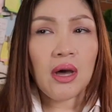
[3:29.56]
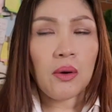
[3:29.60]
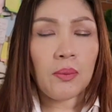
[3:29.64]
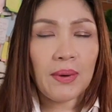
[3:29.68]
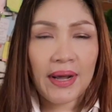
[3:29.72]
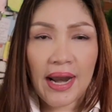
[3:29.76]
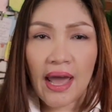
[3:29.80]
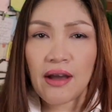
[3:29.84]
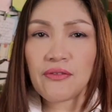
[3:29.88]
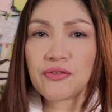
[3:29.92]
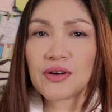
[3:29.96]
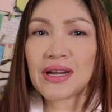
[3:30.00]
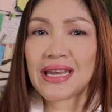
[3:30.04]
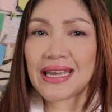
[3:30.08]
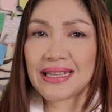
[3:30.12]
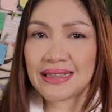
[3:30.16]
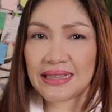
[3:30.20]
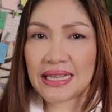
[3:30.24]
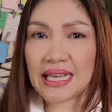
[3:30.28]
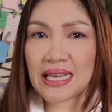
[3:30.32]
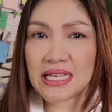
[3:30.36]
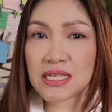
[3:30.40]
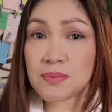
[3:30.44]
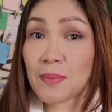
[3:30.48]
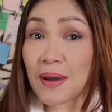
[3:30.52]
whatever it
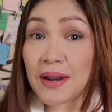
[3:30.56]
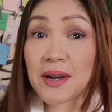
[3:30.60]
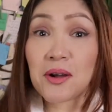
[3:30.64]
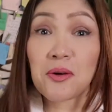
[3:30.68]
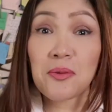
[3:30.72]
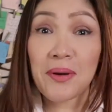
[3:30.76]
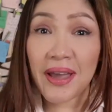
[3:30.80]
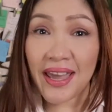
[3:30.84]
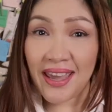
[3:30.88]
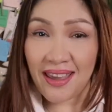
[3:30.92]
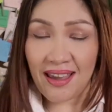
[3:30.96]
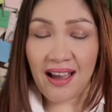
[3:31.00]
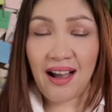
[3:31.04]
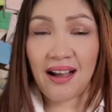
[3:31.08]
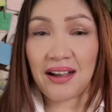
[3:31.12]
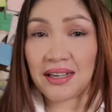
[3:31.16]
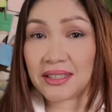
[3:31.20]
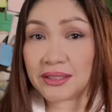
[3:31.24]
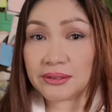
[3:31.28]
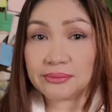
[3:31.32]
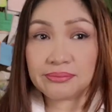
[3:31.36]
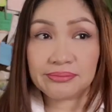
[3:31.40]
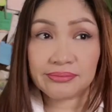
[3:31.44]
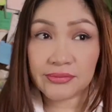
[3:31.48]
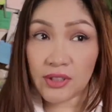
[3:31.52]
is. By the way,
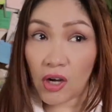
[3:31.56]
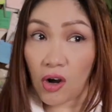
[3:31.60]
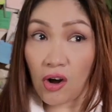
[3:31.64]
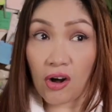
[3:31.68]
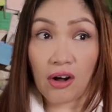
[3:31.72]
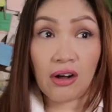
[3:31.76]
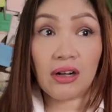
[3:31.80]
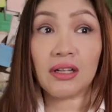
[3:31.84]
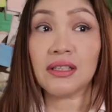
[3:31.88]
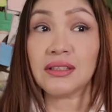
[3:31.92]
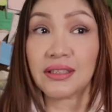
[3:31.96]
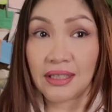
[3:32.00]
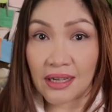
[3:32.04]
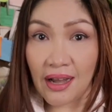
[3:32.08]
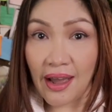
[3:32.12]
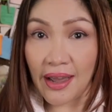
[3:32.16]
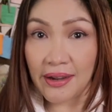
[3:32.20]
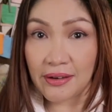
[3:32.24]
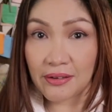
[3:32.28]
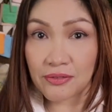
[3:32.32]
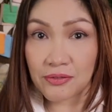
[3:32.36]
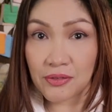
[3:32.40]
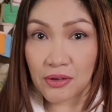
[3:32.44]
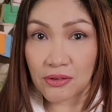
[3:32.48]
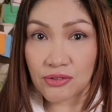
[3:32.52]
all the
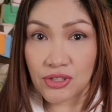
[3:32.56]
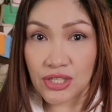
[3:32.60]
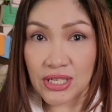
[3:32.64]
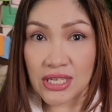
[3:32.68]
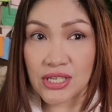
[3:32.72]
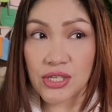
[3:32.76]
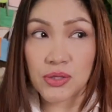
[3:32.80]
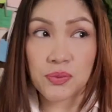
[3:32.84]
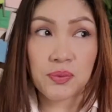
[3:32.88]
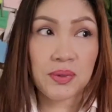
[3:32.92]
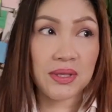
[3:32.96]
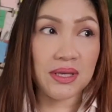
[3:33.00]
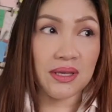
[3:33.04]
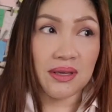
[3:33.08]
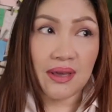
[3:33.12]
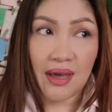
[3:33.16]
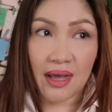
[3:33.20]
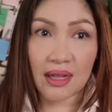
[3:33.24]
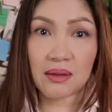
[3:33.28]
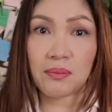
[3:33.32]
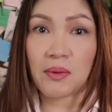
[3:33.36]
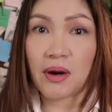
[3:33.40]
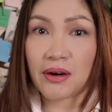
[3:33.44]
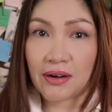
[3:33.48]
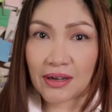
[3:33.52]
kind of coaches, we
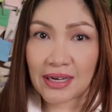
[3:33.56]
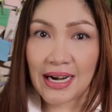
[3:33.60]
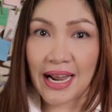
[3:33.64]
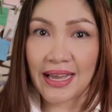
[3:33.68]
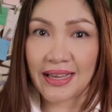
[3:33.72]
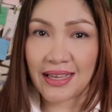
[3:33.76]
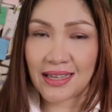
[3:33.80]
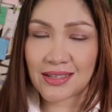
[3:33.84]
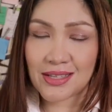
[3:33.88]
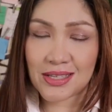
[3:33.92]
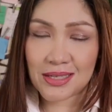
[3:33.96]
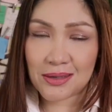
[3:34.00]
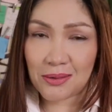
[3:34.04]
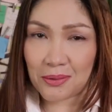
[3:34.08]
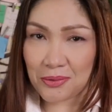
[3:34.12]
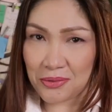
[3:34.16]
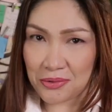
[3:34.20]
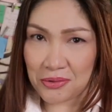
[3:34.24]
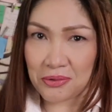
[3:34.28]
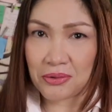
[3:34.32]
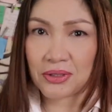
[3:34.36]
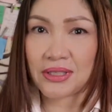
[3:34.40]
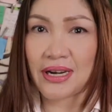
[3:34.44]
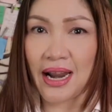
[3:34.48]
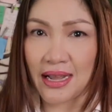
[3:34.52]
help our clients go
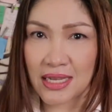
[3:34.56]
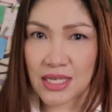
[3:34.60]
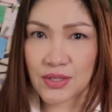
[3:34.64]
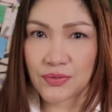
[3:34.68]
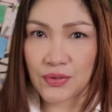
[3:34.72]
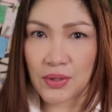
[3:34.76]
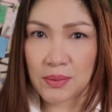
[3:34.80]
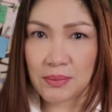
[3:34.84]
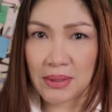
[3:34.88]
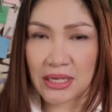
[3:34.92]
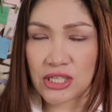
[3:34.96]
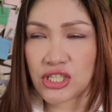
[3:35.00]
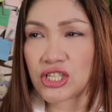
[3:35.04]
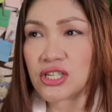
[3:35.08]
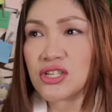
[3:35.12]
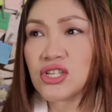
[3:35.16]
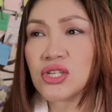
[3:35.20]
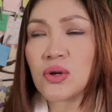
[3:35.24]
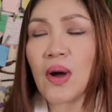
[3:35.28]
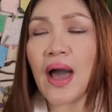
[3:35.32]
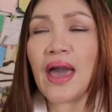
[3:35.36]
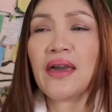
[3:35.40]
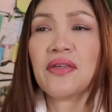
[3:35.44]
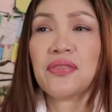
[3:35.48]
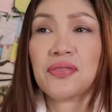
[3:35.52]
through transformation.
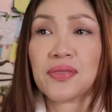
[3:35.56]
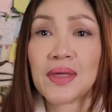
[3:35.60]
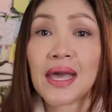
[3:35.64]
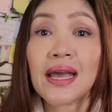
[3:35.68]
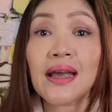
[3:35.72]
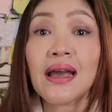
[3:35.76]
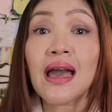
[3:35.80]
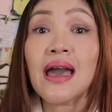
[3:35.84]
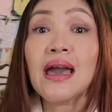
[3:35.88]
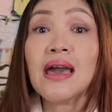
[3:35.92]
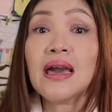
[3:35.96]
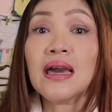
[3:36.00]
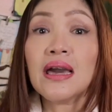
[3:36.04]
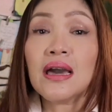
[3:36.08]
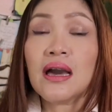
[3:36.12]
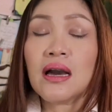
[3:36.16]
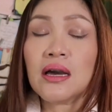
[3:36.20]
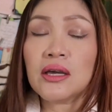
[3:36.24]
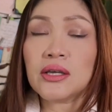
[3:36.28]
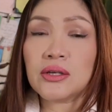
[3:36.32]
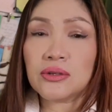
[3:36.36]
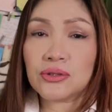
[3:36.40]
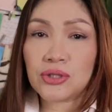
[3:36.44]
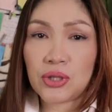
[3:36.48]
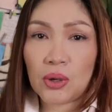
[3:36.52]
So I think
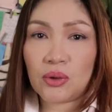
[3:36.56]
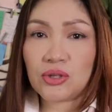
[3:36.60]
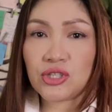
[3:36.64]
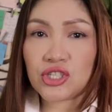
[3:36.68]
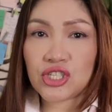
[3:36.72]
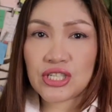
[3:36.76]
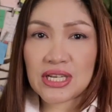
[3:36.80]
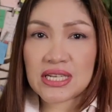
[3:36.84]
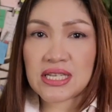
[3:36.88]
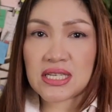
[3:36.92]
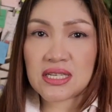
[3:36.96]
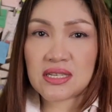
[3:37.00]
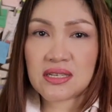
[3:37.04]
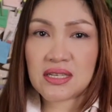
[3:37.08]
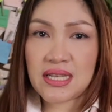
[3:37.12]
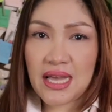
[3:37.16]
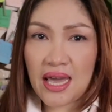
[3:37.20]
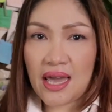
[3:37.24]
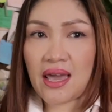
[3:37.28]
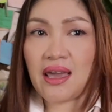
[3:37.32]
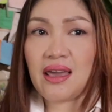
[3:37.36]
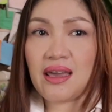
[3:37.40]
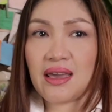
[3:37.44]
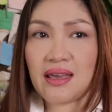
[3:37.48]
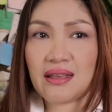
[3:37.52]
you don't just
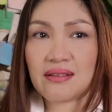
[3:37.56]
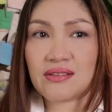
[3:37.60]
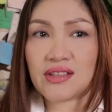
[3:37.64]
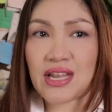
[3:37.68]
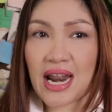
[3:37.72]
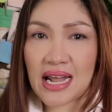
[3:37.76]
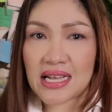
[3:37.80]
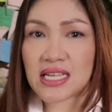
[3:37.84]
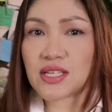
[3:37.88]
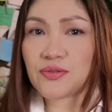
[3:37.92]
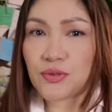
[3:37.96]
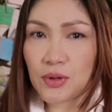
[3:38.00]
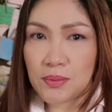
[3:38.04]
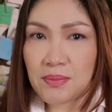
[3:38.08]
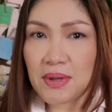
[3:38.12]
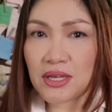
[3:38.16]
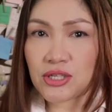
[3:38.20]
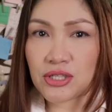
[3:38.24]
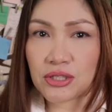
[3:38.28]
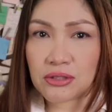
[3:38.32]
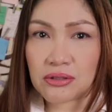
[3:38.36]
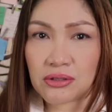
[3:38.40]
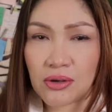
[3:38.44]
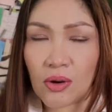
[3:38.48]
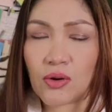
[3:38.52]
say
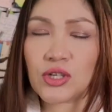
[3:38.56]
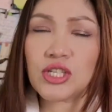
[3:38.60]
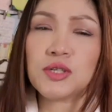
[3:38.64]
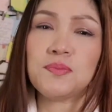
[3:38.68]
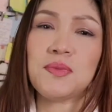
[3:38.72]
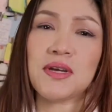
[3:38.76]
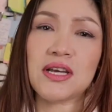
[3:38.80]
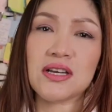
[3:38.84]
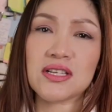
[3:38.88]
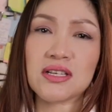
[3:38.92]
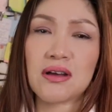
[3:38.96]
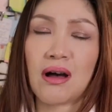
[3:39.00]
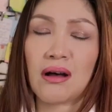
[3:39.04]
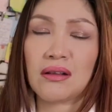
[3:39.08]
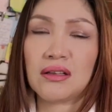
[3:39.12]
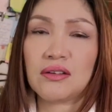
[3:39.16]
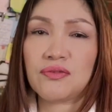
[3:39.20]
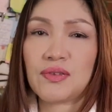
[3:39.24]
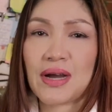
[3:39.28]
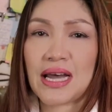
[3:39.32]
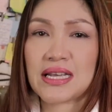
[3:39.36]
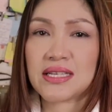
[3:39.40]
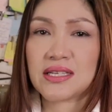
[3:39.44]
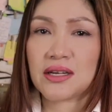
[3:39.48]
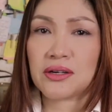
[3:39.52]
transformation coach because all of
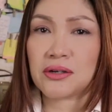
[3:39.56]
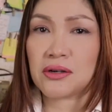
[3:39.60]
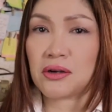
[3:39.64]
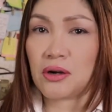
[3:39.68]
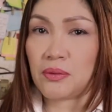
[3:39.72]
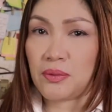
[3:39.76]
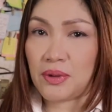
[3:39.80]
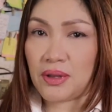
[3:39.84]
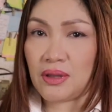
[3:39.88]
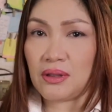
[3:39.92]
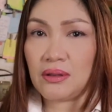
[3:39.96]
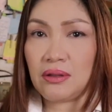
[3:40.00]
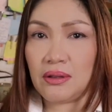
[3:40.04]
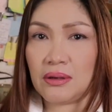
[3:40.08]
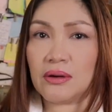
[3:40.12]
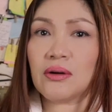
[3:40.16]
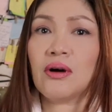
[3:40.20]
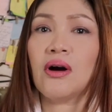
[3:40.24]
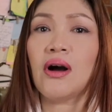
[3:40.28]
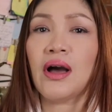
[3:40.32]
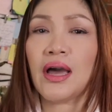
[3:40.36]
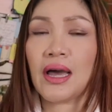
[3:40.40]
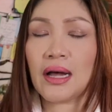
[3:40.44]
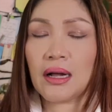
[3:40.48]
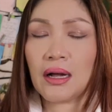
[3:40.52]
us are going,
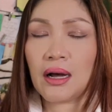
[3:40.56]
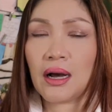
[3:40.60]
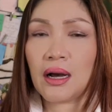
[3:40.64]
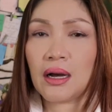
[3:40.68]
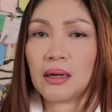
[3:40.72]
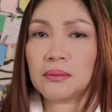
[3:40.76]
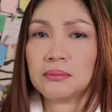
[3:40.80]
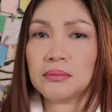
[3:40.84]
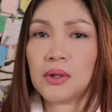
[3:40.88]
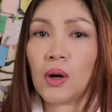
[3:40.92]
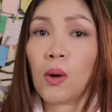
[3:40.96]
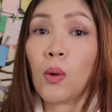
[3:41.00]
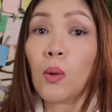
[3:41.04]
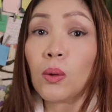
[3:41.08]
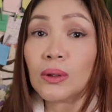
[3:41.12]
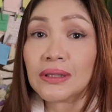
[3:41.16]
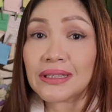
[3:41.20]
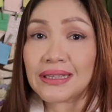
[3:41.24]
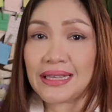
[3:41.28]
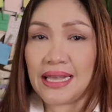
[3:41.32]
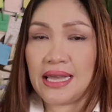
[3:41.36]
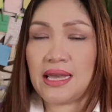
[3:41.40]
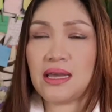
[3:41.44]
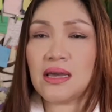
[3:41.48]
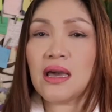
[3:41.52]

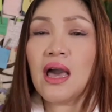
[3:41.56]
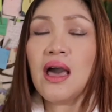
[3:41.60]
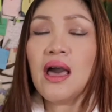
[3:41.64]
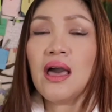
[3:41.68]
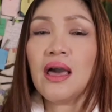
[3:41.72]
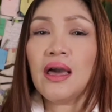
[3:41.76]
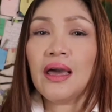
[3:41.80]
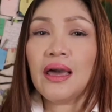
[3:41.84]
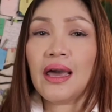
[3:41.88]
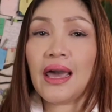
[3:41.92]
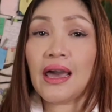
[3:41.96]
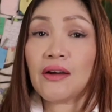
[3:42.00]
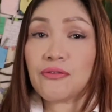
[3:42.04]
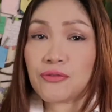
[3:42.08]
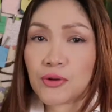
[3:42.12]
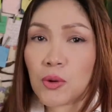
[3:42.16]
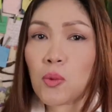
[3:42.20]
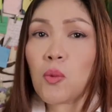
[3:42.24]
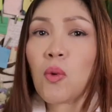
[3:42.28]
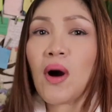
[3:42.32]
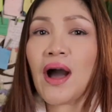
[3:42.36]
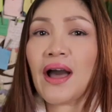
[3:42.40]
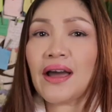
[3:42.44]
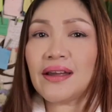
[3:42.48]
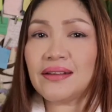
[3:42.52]
holding
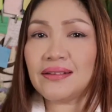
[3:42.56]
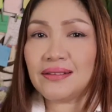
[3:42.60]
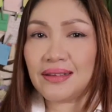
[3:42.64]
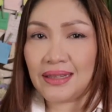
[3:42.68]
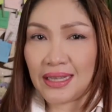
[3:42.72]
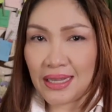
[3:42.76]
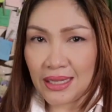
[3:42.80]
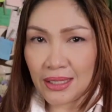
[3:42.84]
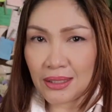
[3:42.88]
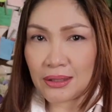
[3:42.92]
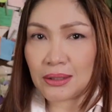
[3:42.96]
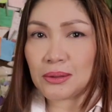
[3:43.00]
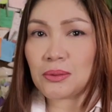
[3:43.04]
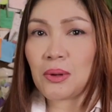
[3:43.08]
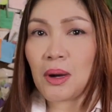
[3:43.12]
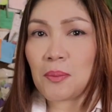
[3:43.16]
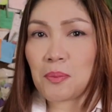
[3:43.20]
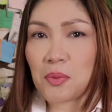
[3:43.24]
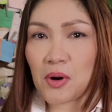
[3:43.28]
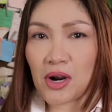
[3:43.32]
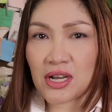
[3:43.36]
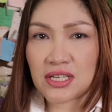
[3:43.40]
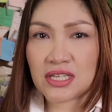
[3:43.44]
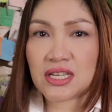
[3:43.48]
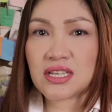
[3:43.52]
everyone into a
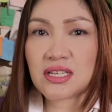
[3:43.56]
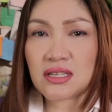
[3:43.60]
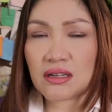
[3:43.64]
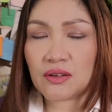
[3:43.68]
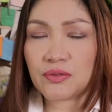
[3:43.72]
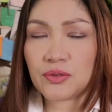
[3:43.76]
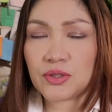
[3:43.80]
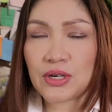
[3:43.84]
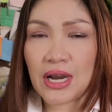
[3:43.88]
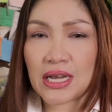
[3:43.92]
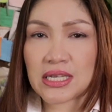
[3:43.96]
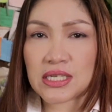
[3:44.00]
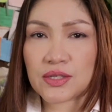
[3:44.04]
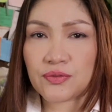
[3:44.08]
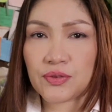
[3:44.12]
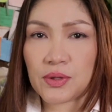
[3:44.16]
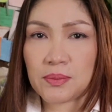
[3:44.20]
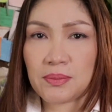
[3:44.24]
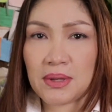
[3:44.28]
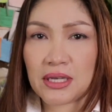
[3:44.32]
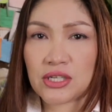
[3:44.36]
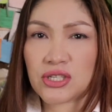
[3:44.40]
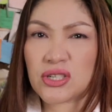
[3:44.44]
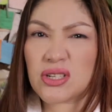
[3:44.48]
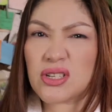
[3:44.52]
process of
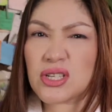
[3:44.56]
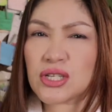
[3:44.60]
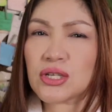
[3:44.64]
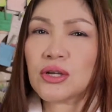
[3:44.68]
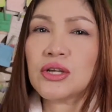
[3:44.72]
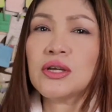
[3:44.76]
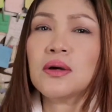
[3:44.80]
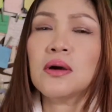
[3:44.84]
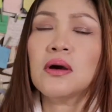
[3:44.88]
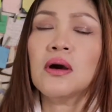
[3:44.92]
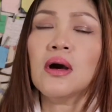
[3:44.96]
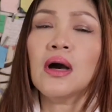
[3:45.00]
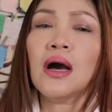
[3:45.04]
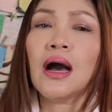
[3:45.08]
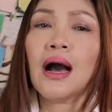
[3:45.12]
transformation. So you